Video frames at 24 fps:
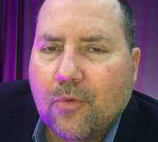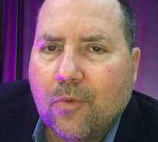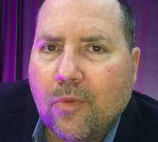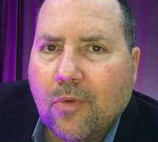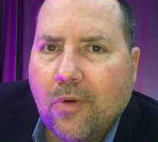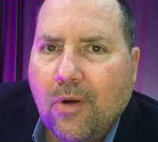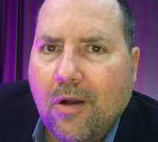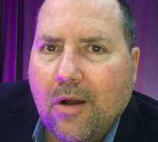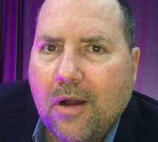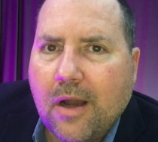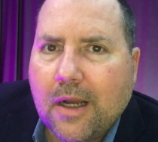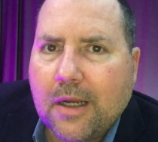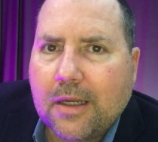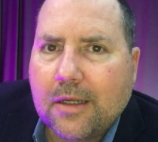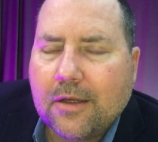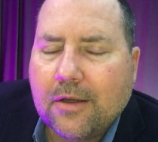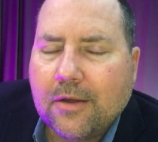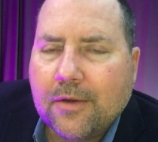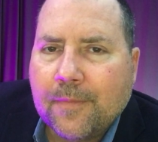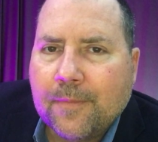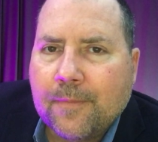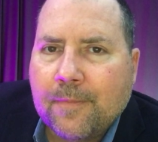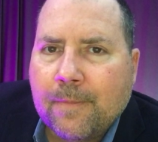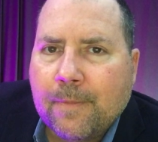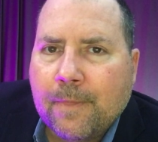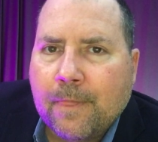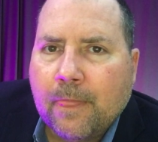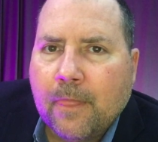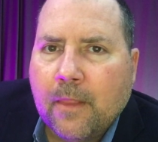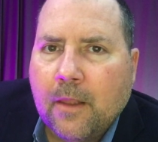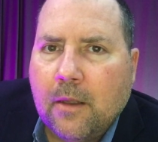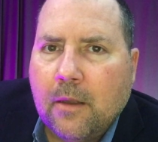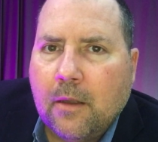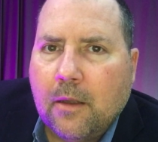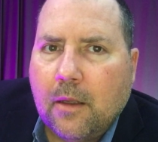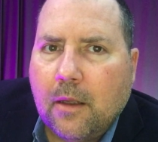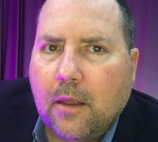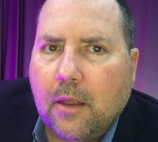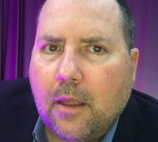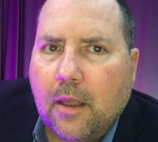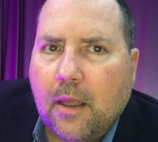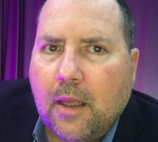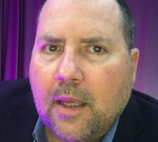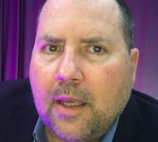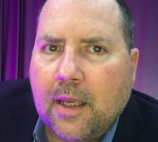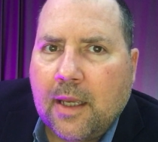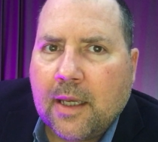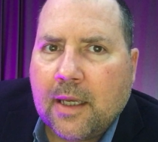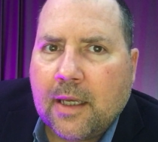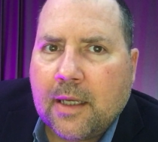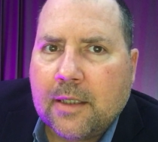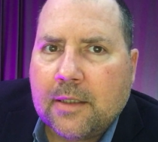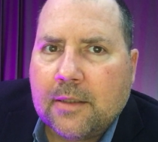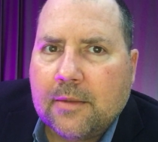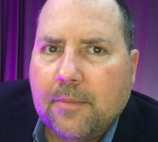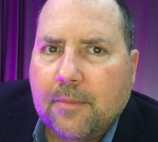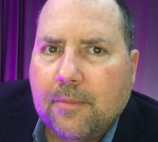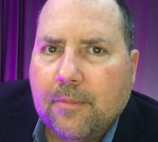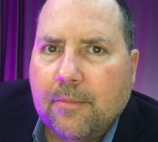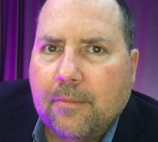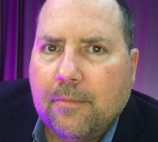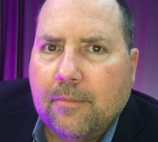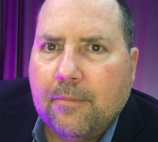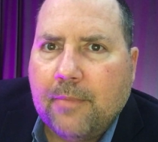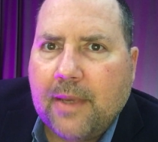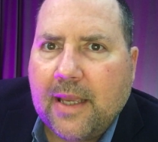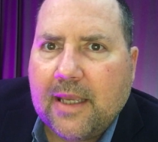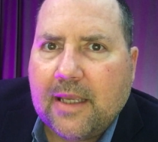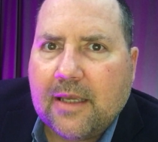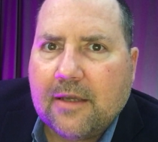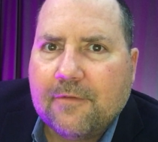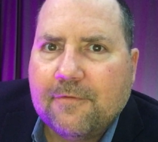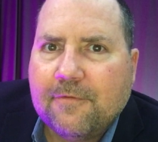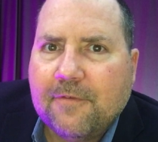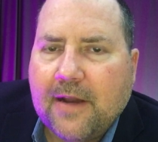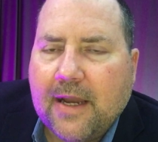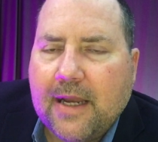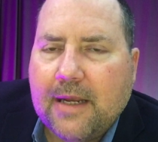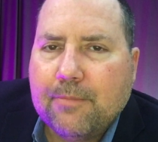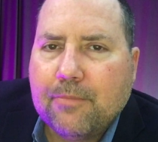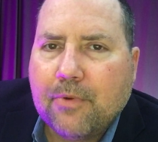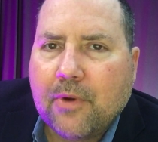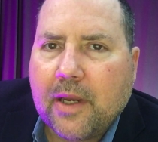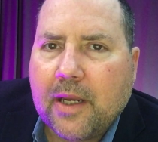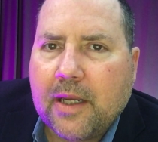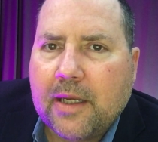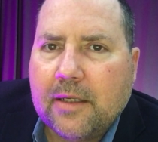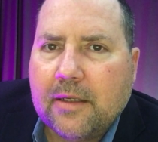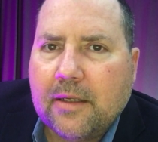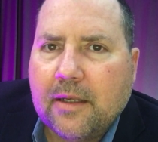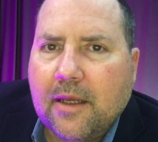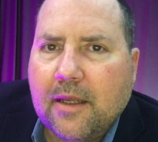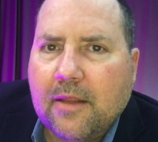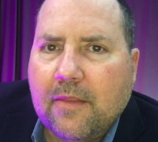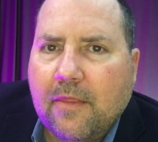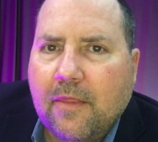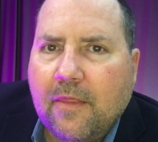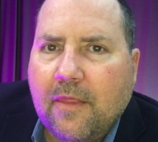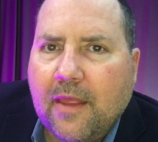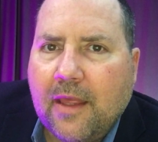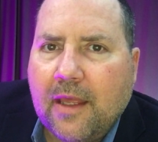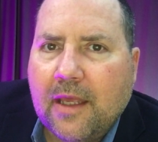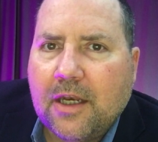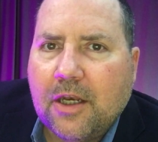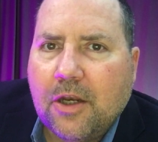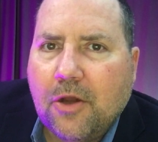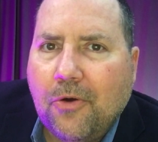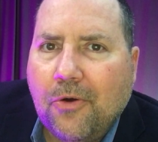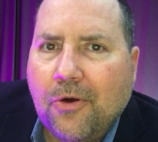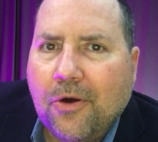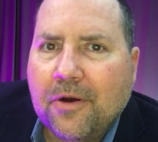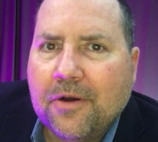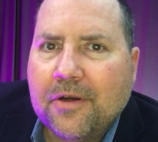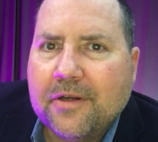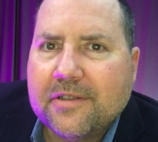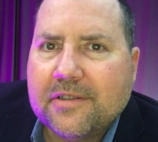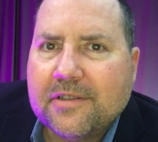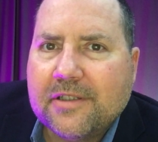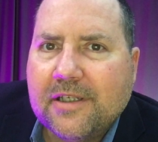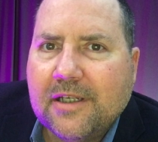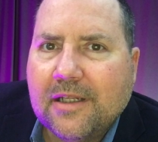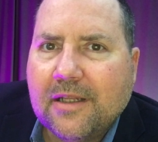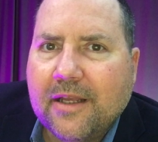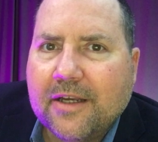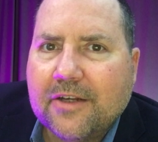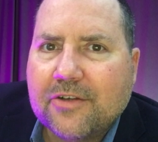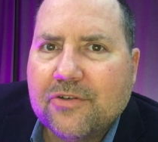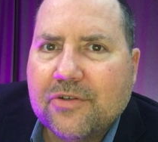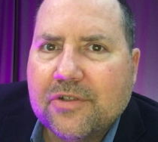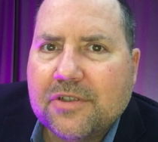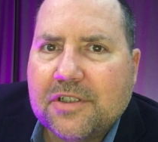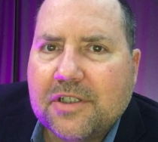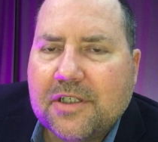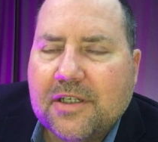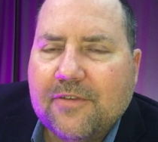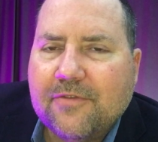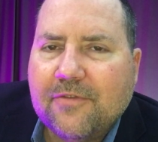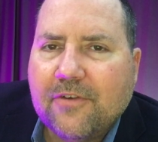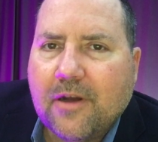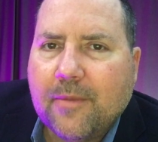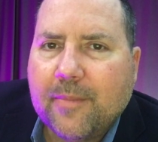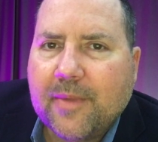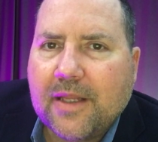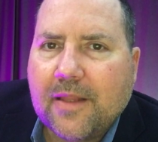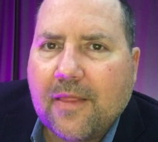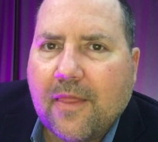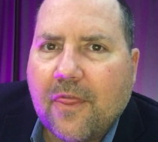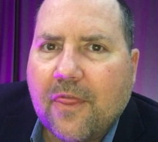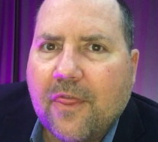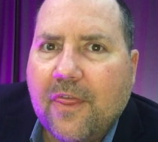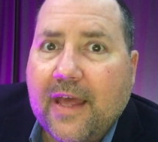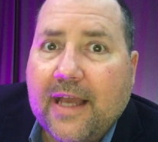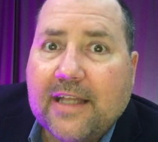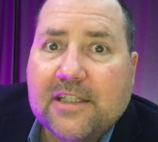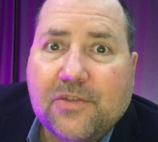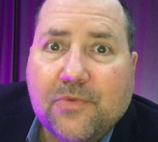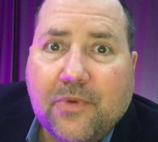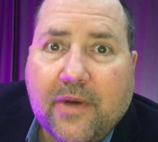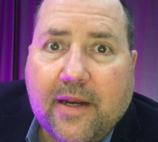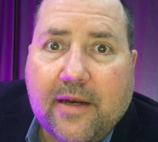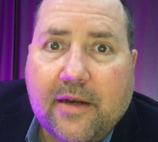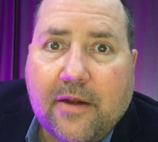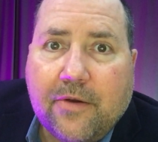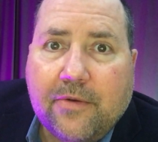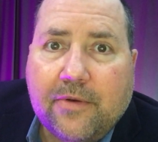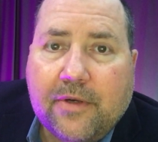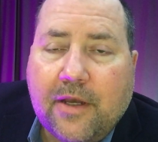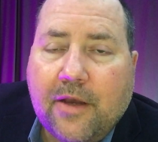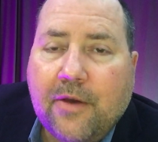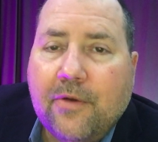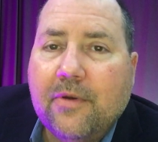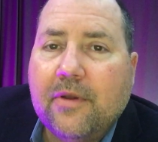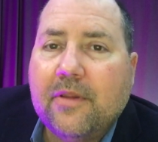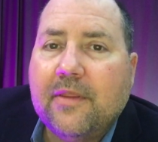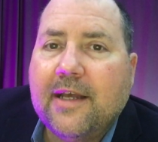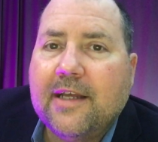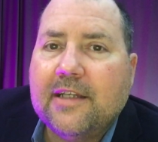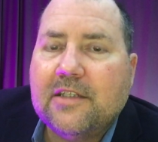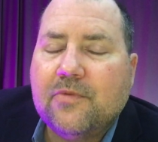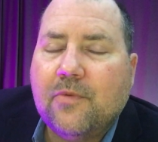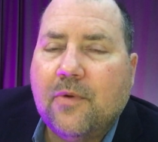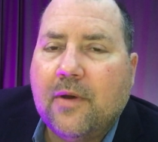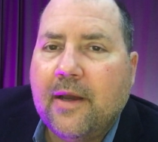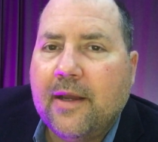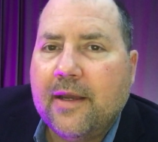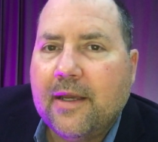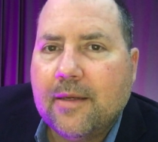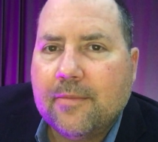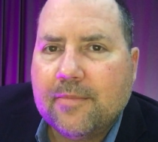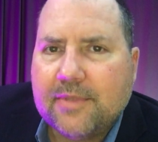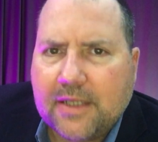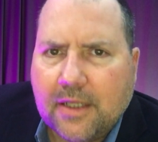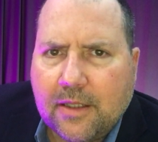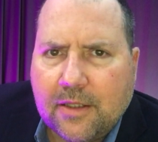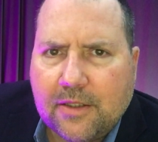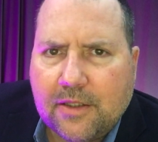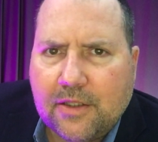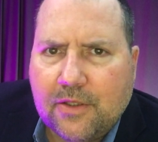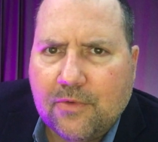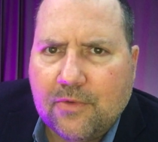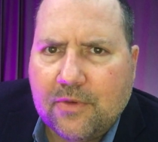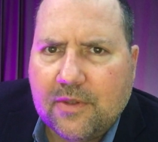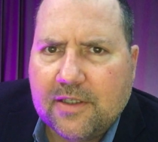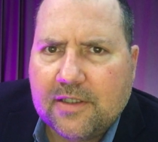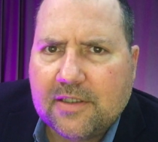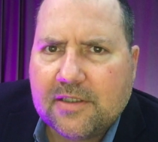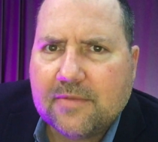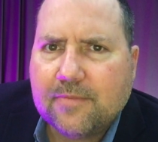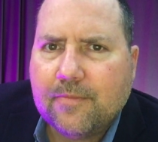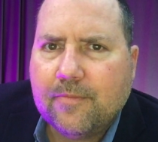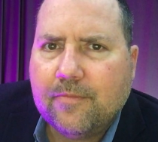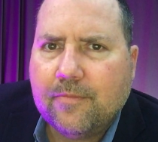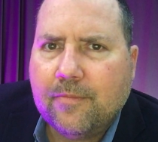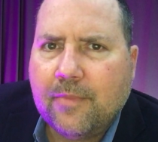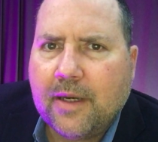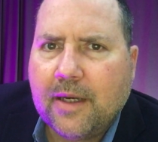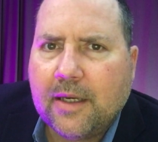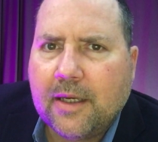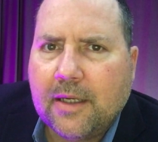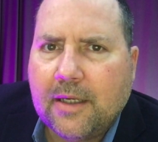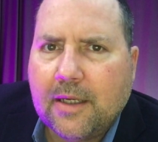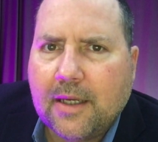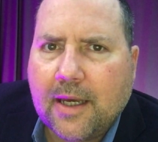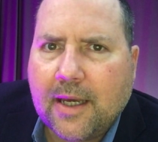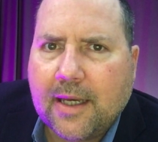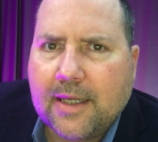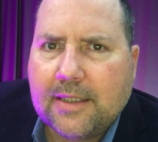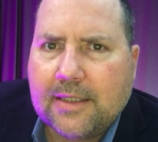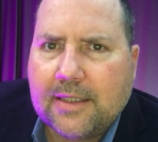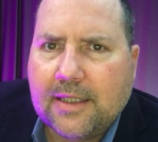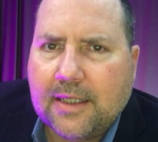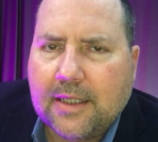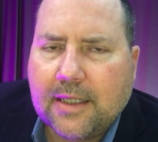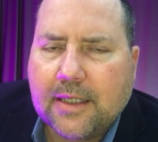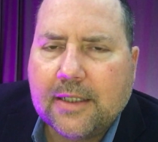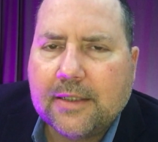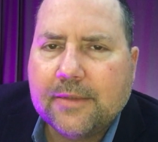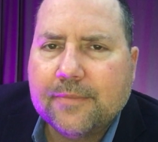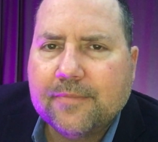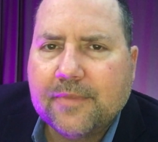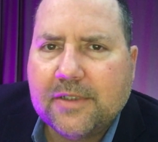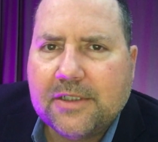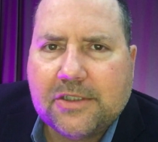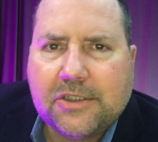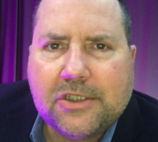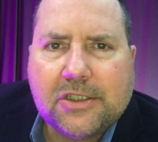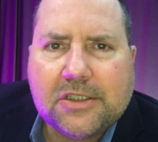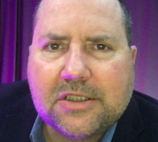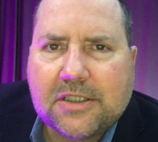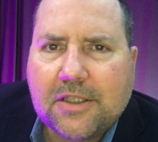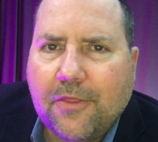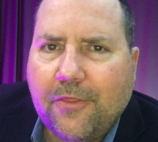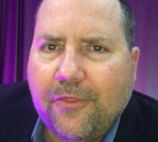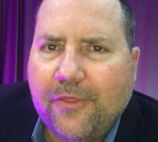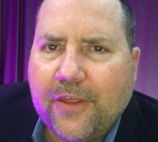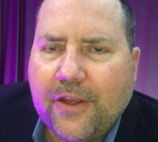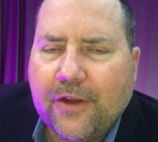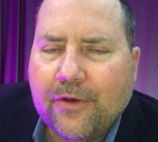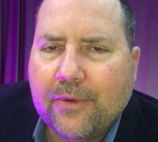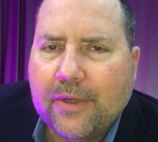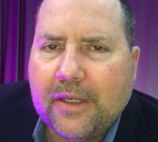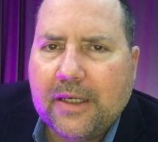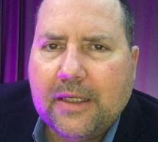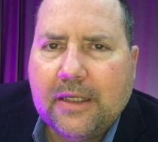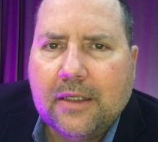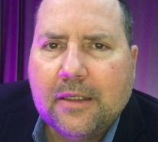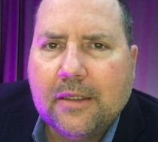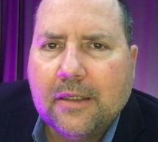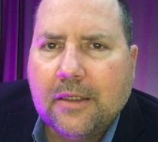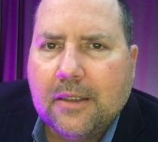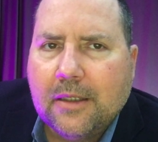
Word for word: rock and make it vibrate, and then harness the electricity from it. That's what I don't know, and that's why I'm telling you this my idea. It's just a theory,